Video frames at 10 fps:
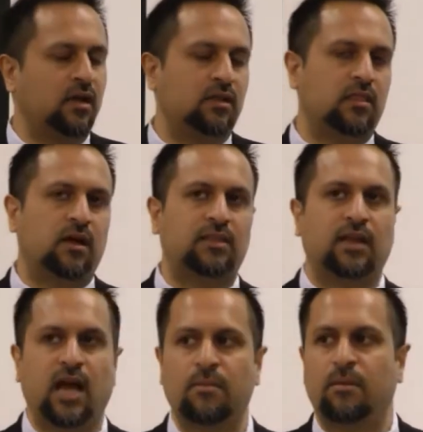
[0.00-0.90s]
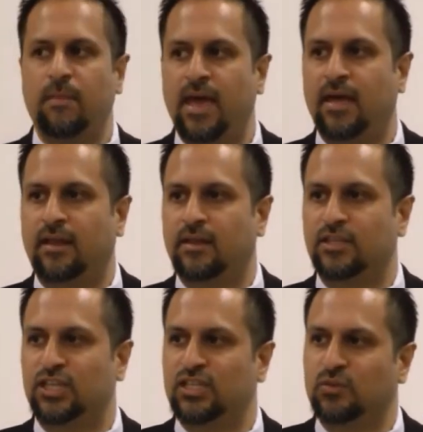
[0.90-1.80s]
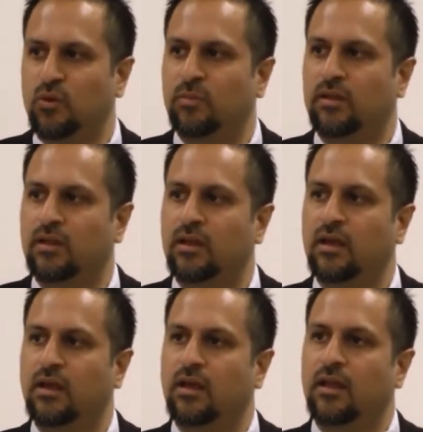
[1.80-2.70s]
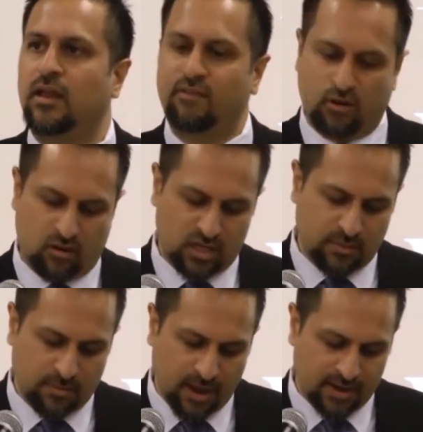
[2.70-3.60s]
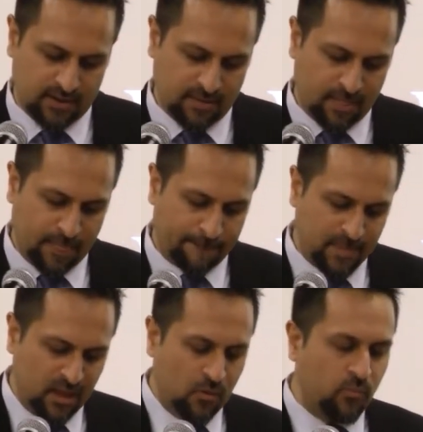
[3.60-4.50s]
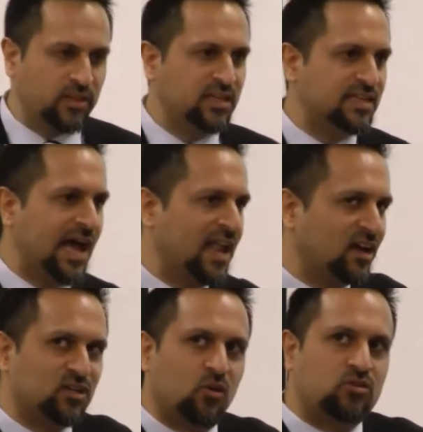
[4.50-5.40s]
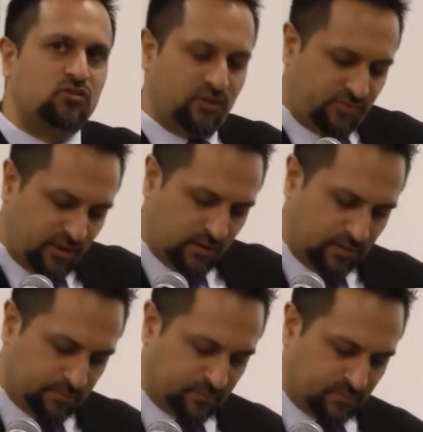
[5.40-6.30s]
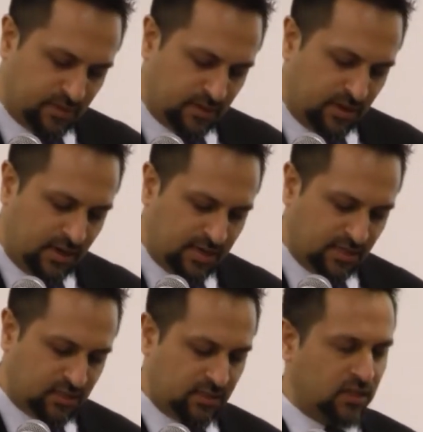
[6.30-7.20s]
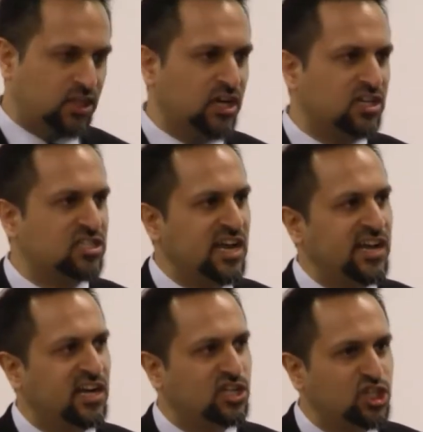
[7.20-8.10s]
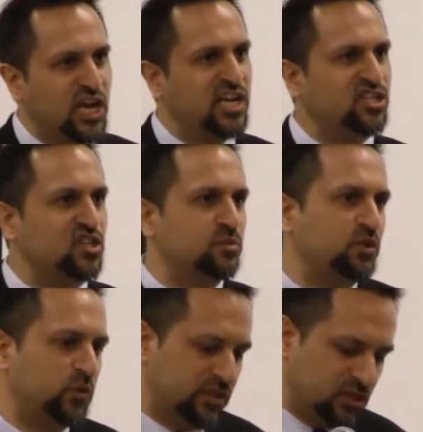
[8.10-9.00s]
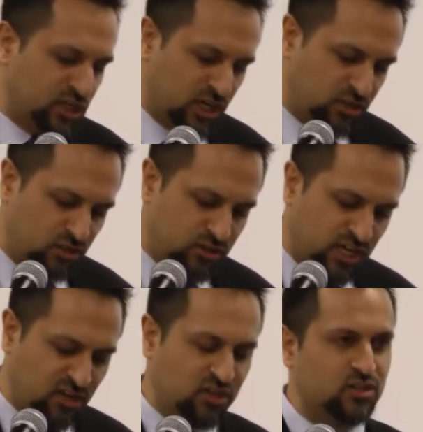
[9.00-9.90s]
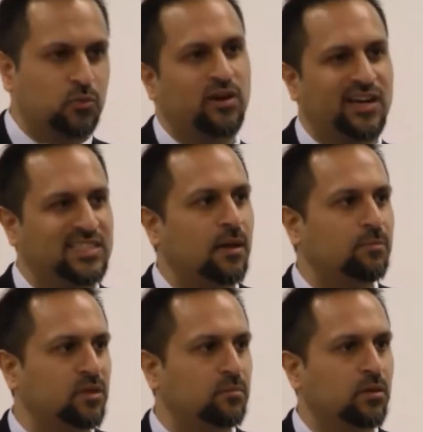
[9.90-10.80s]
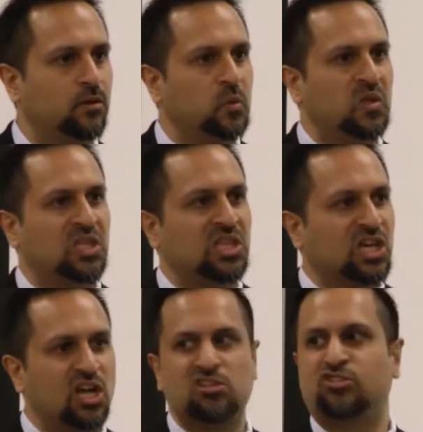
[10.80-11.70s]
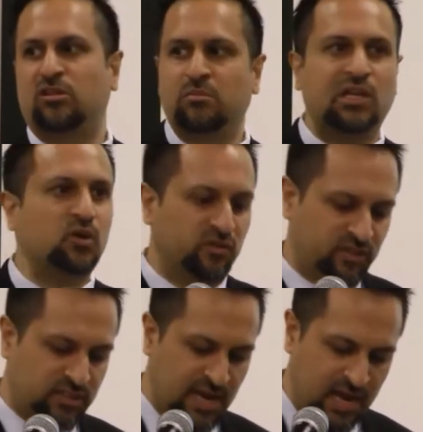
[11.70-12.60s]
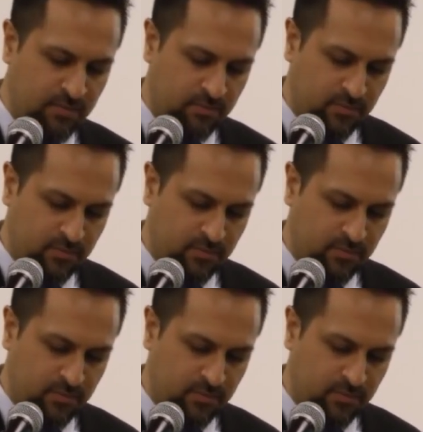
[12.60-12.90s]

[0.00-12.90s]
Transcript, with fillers: the thought that I am a man and she is a woman never crossed my mind. What these anecdotes reveal is that such exchanges between the genders were acceptable within the cultural milieu of the time,